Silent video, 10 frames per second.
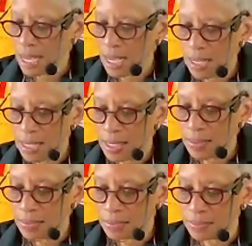Um,
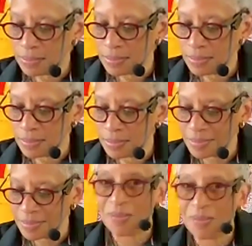
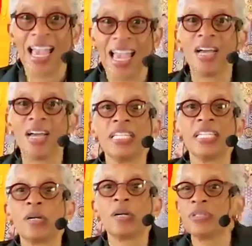okay, I have a
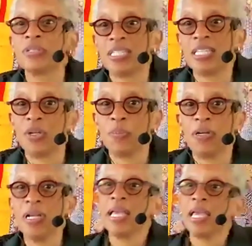terrible sense of humor.
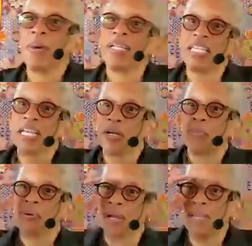And by
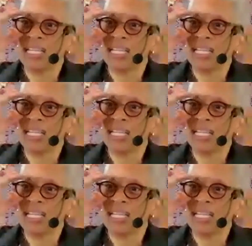terrible, I mean